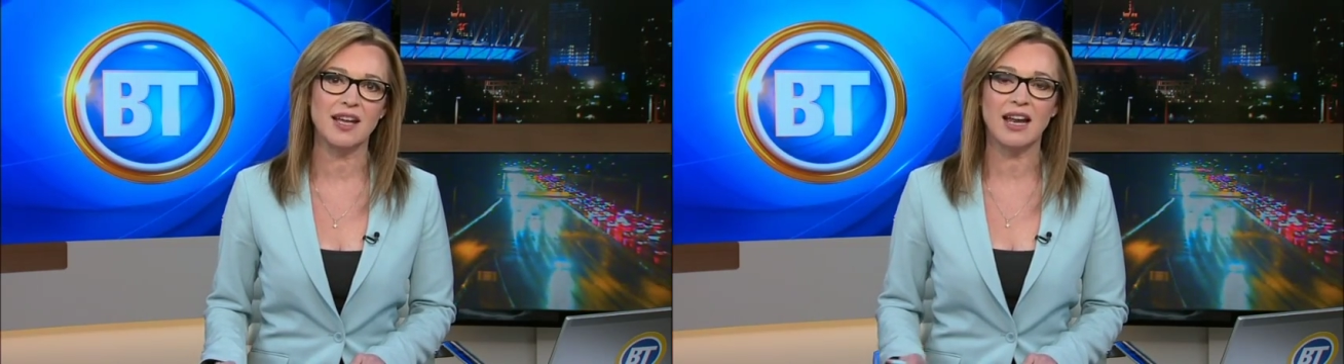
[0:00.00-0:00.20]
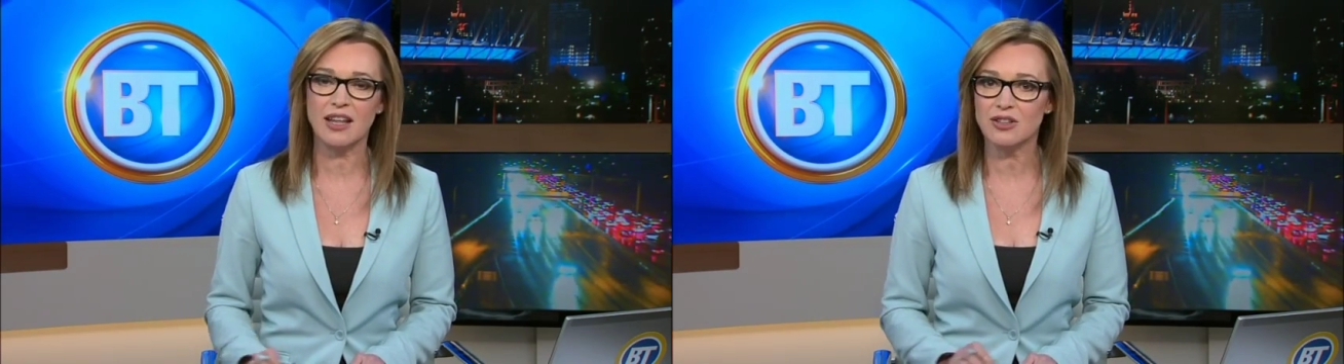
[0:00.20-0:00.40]

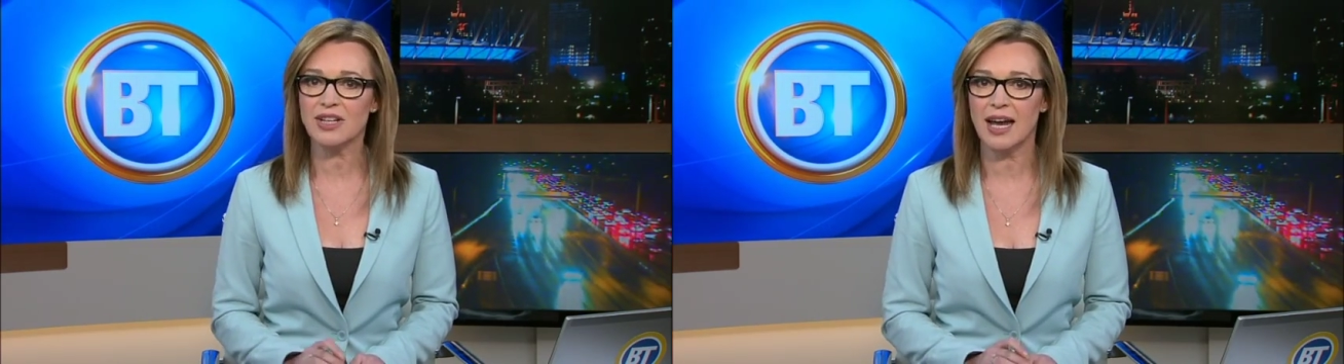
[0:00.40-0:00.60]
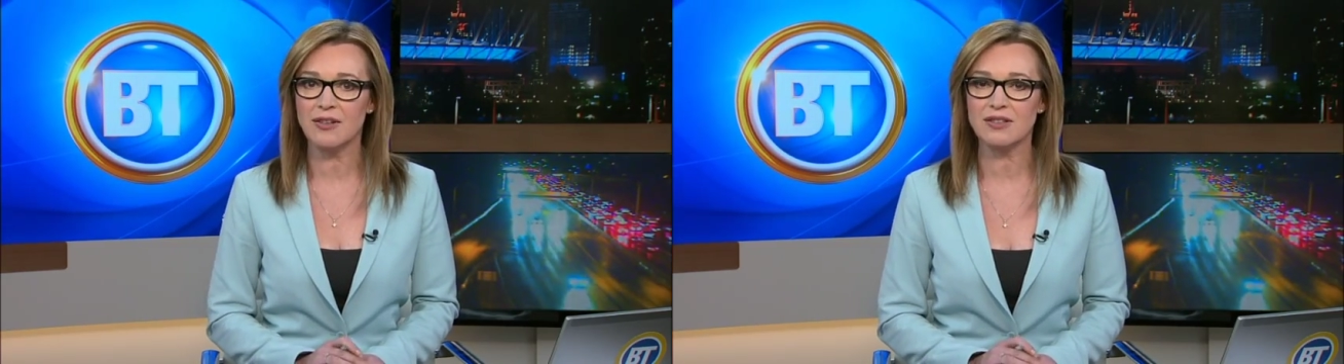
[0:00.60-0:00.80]
and other
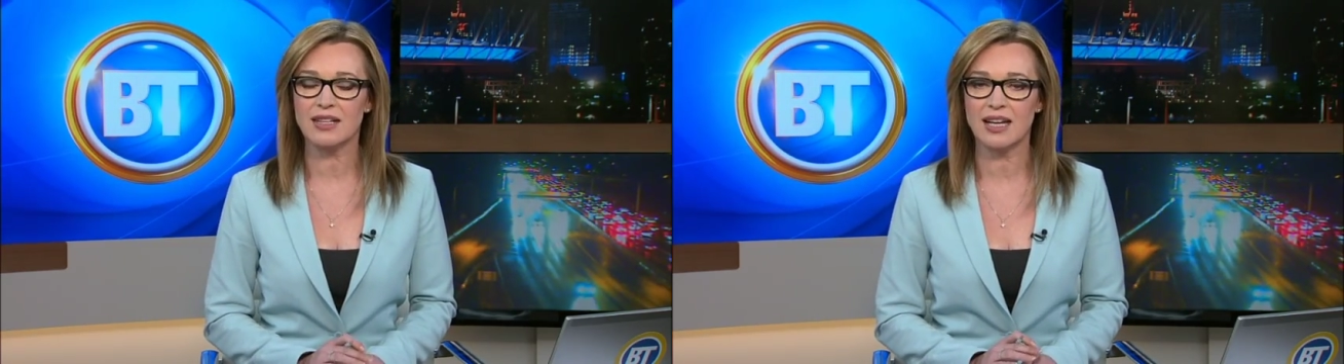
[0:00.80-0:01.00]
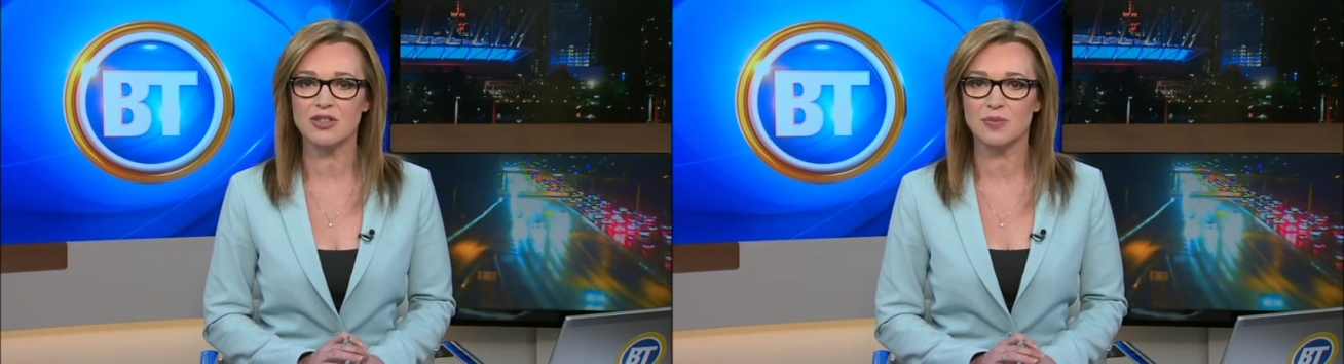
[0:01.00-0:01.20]
ca
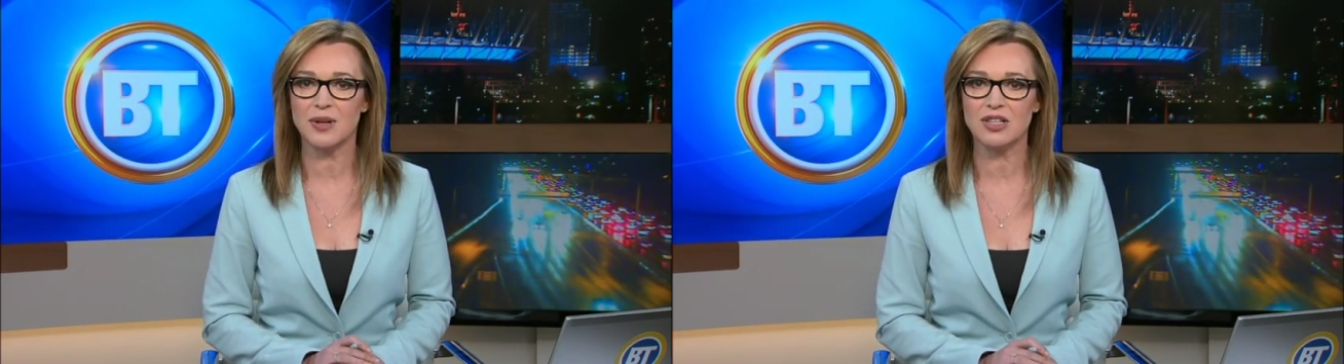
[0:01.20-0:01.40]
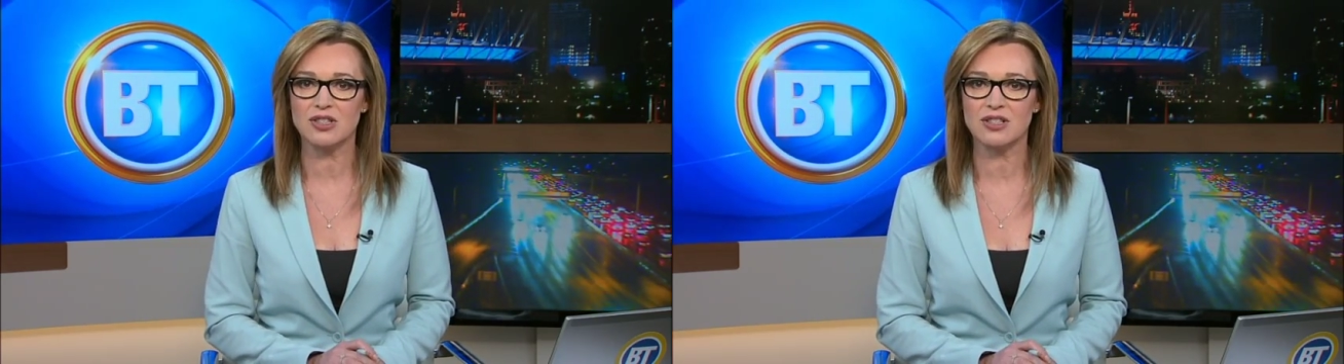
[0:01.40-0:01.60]
cancer
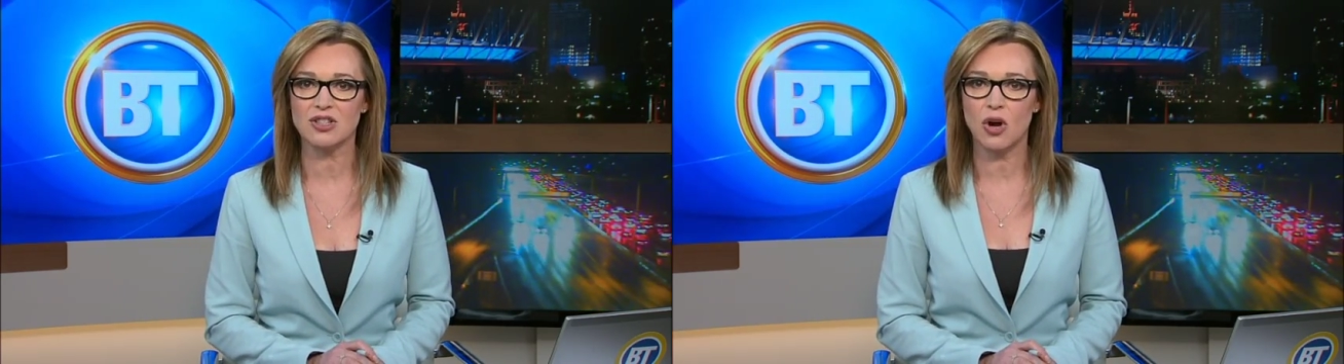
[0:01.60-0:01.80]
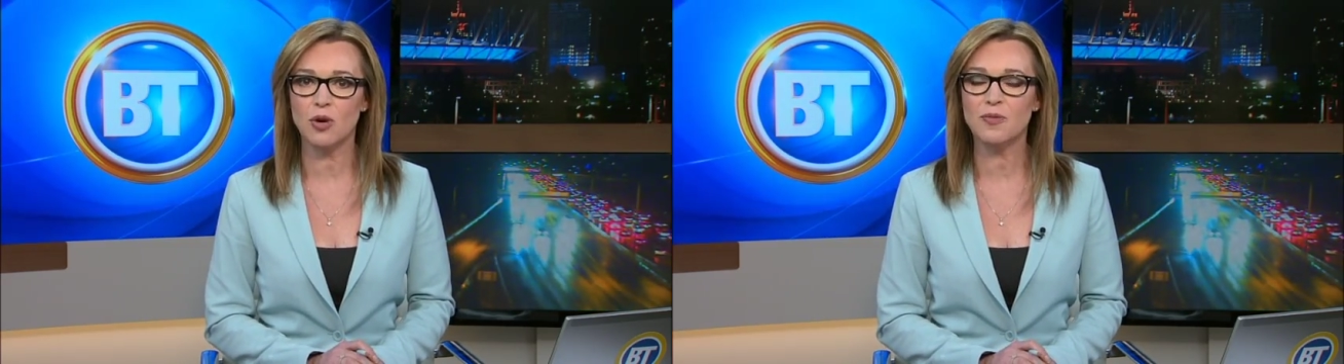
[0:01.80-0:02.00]
patients
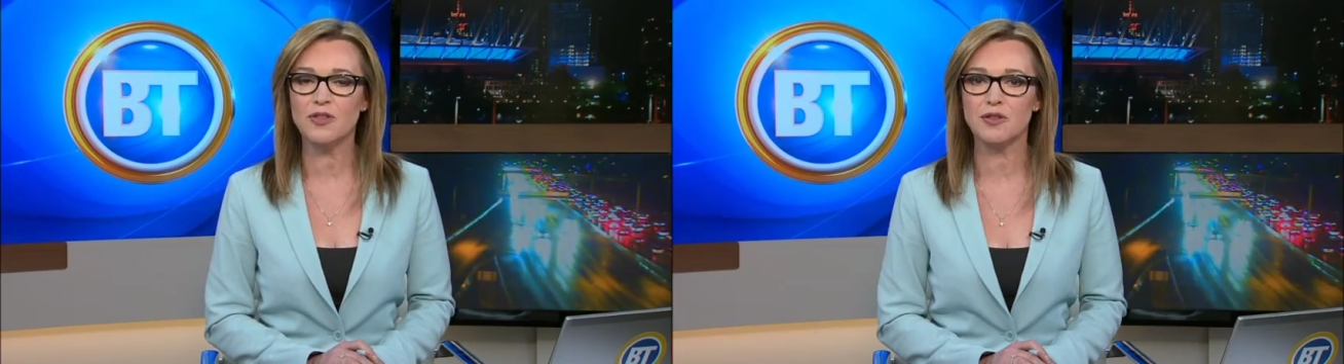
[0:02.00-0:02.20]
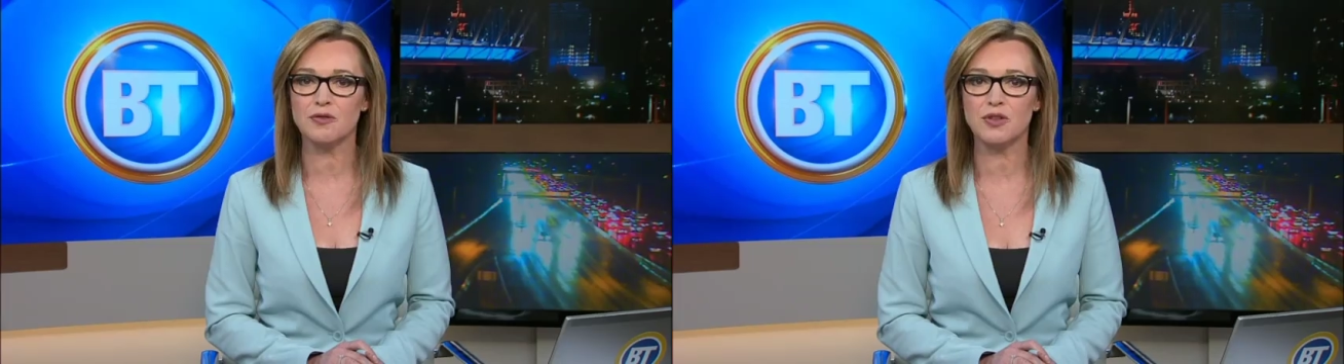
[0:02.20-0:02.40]
hope
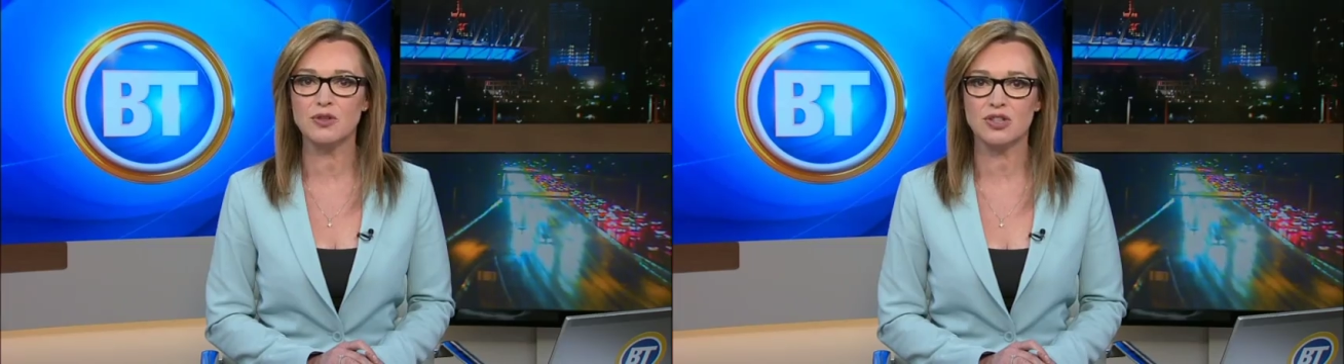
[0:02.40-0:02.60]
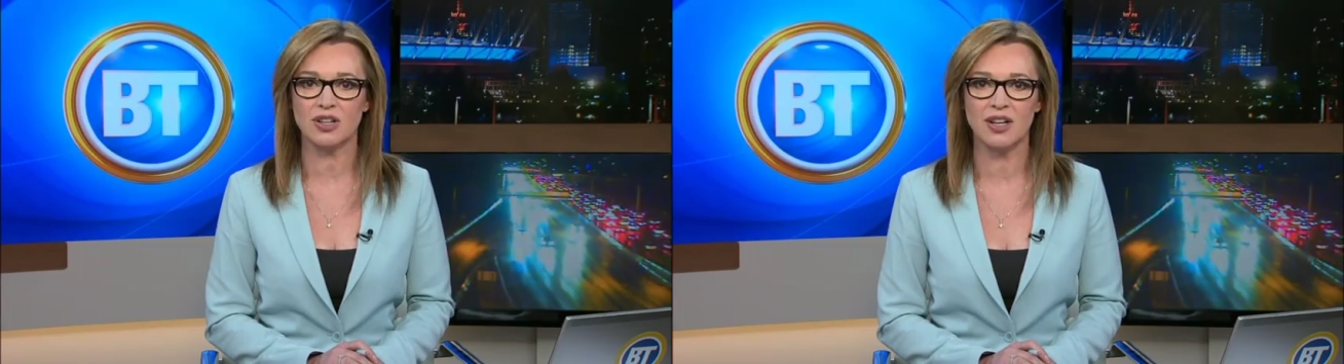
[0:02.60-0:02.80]
for the
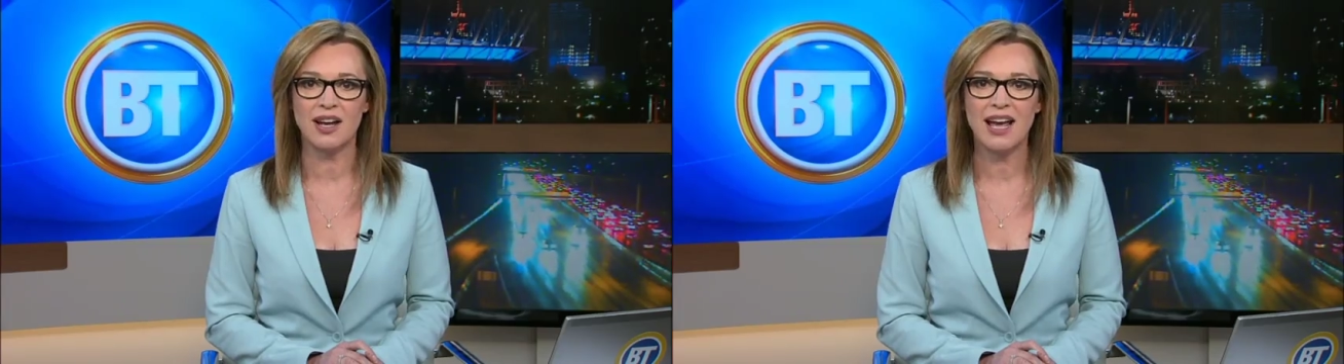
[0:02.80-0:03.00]
future.